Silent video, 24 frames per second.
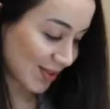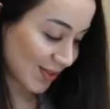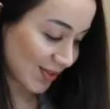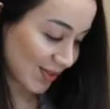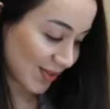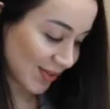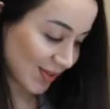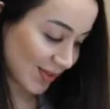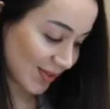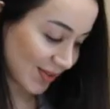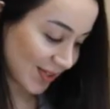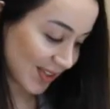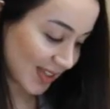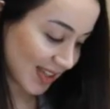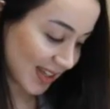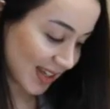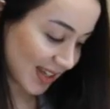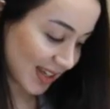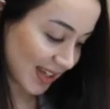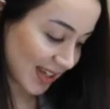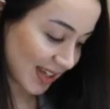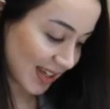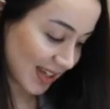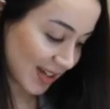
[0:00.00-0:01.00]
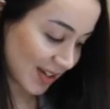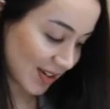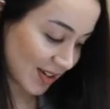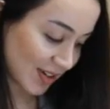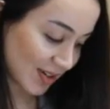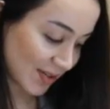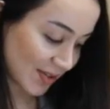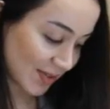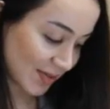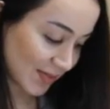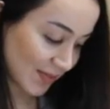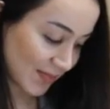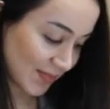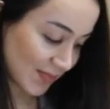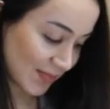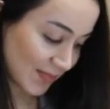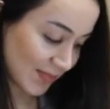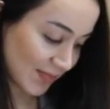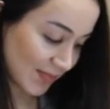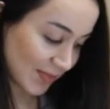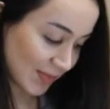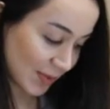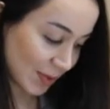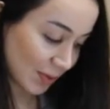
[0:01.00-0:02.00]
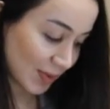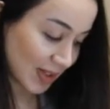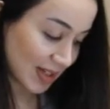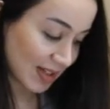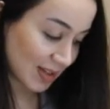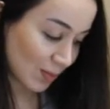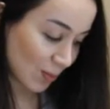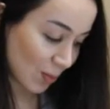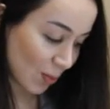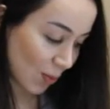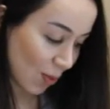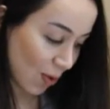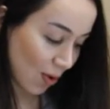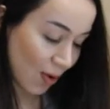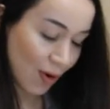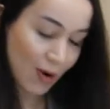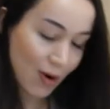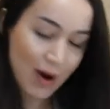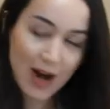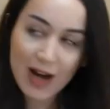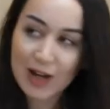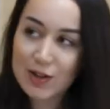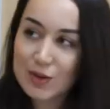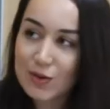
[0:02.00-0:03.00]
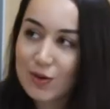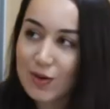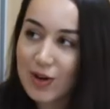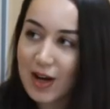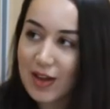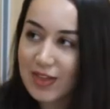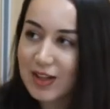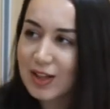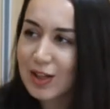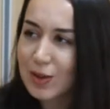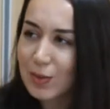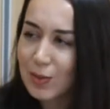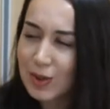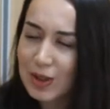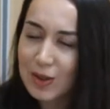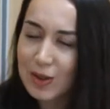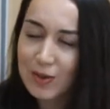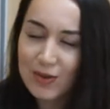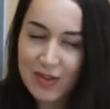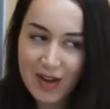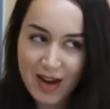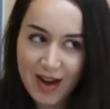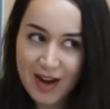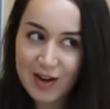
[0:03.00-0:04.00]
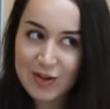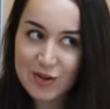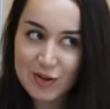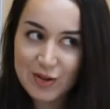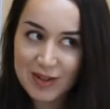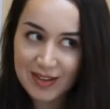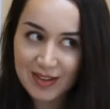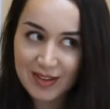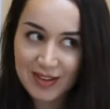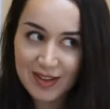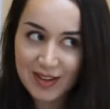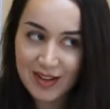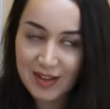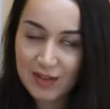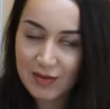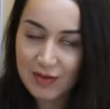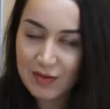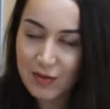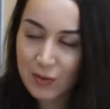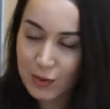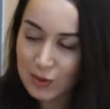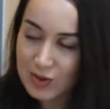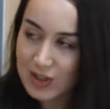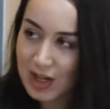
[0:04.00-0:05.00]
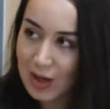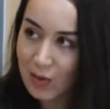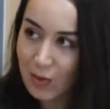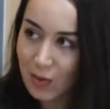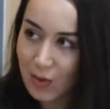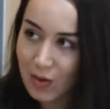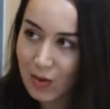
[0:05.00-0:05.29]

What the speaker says: to the recent war, and were you there during the four-day war?